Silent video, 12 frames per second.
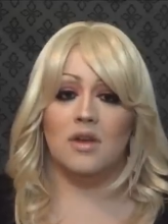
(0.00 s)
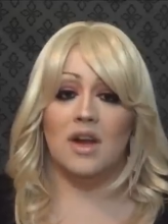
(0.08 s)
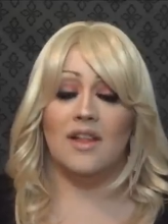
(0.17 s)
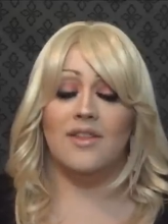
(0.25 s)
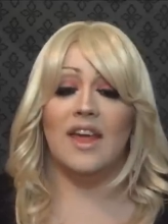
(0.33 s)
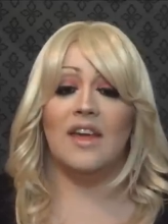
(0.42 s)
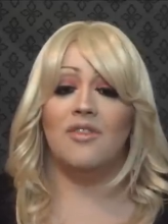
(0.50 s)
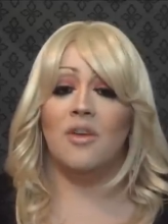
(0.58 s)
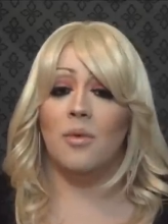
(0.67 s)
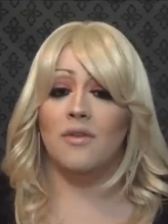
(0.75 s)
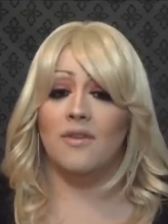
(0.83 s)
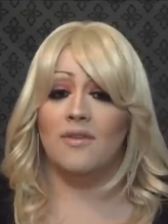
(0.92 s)
And I think if she
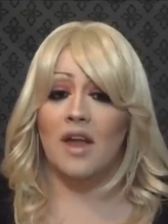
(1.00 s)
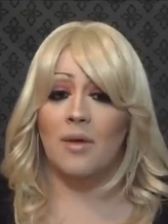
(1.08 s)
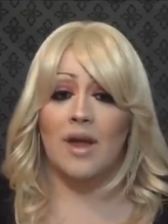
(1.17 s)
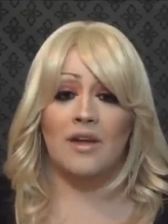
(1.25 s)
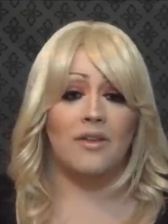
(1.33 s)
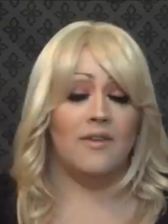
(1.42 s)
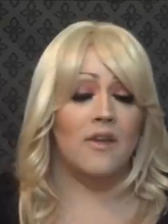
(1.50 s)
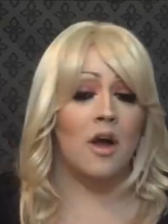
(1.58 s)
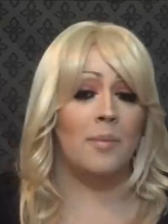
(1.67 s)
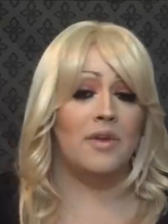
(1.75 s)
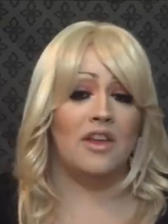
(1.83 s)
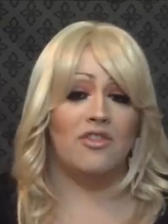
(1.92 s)
wants to stay around in this
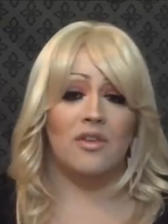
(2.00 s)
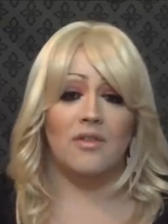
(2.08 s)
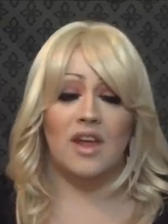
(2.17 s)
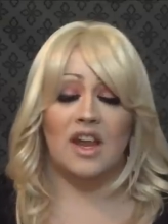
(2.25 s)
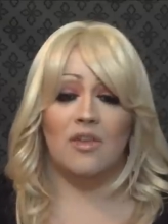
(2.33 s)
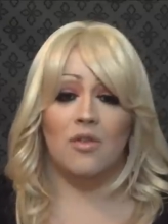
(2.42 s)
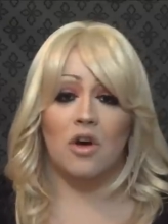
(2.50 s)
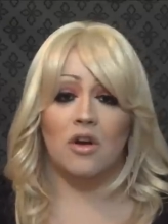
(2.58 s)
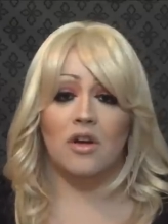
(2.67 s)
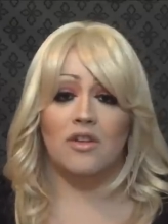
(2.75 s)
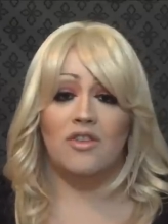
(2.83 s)
competition any longer,